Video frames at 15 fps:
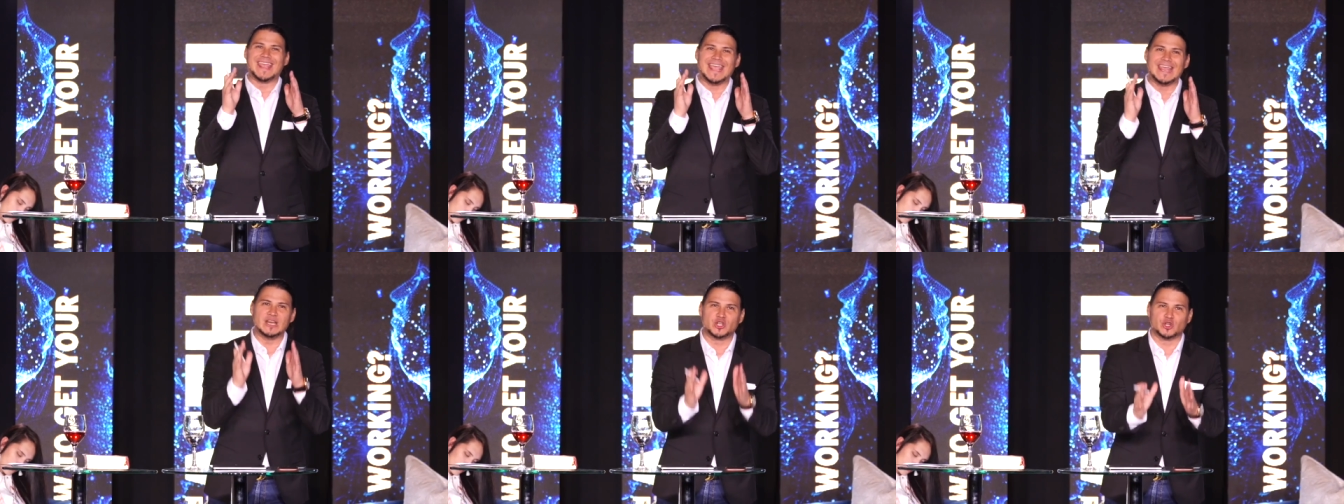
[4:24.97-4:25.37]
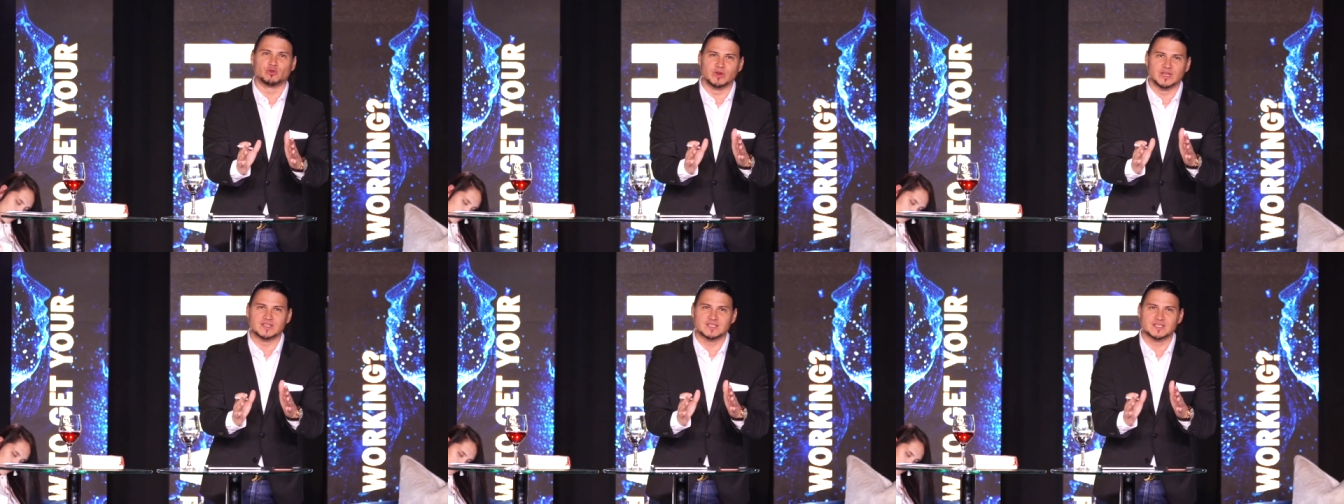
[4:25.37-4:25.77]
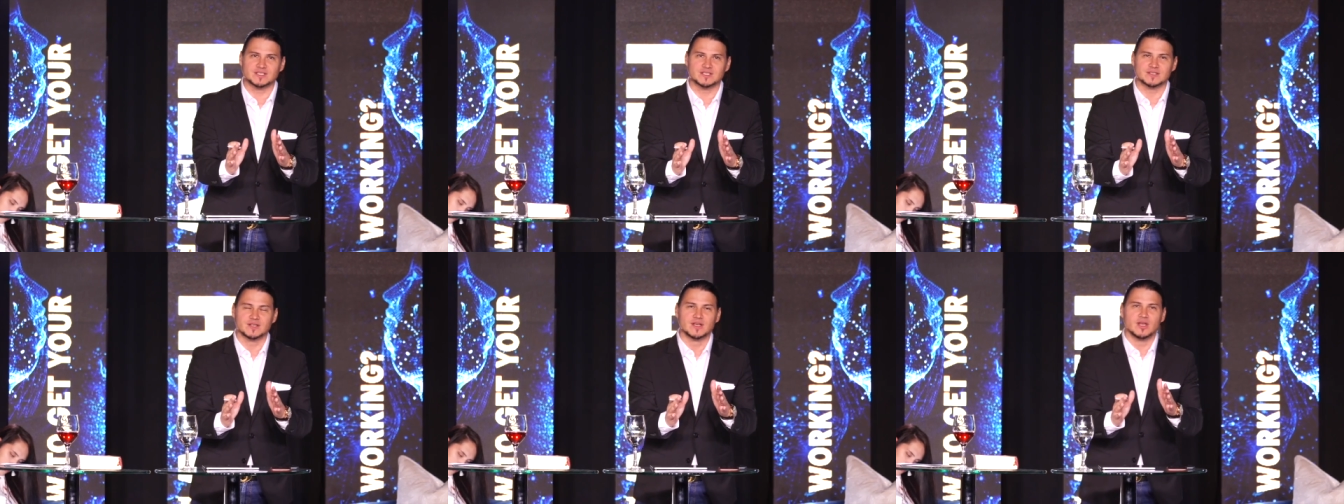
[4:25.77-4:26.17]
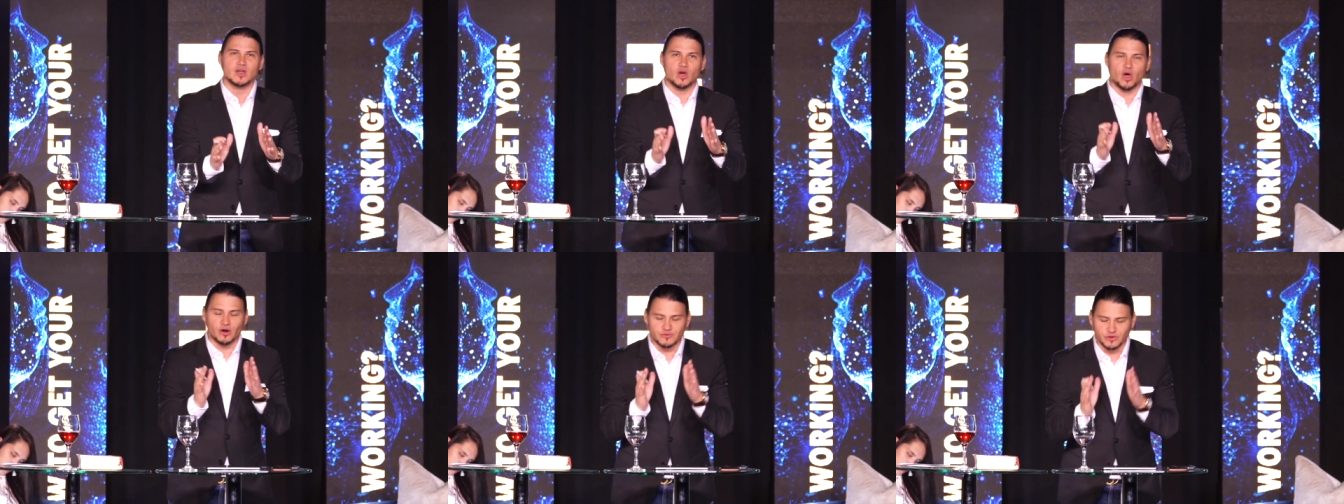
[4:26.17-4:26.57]
increase
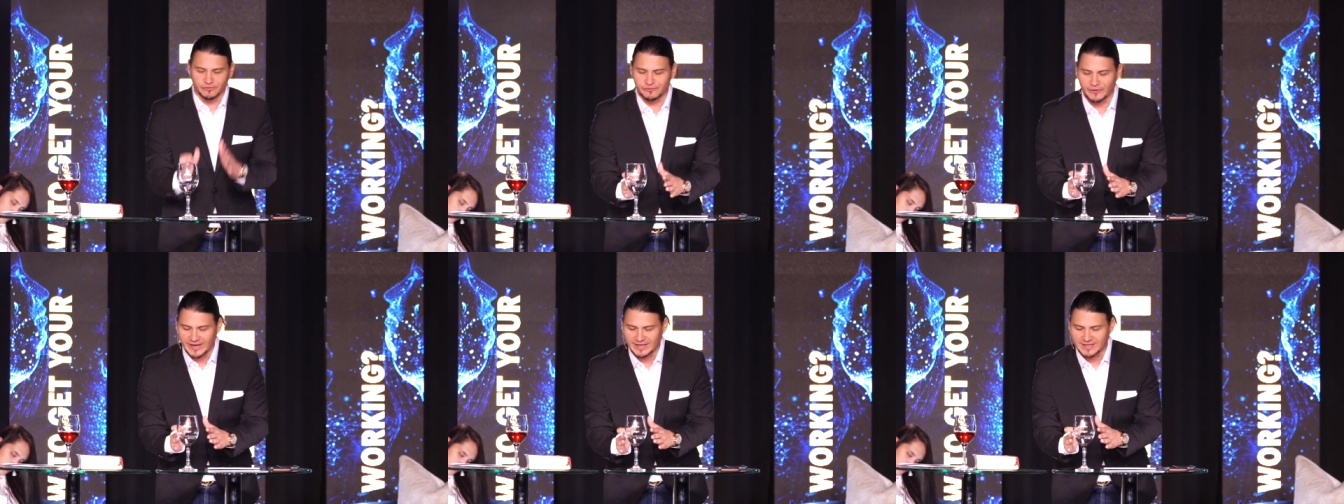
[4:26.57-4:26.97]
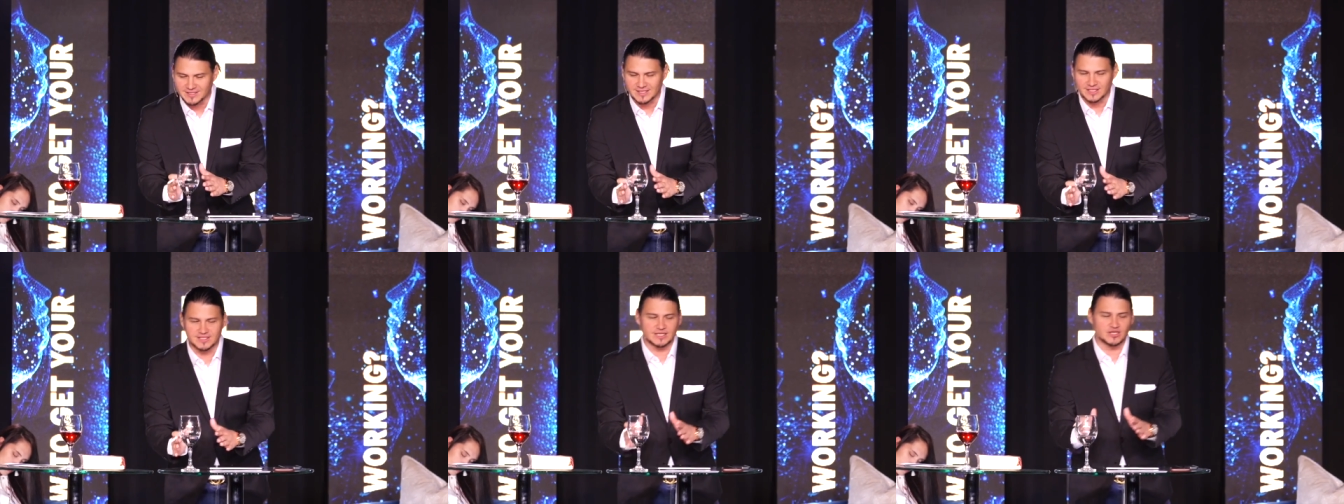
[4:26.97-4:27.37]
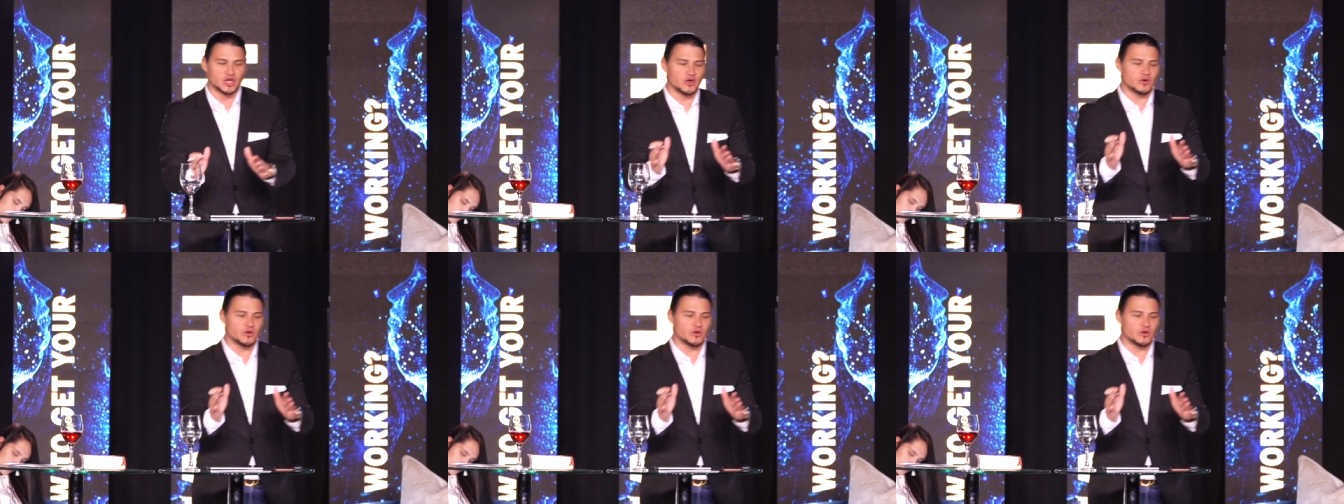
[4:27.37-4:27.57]
of your finances. You know,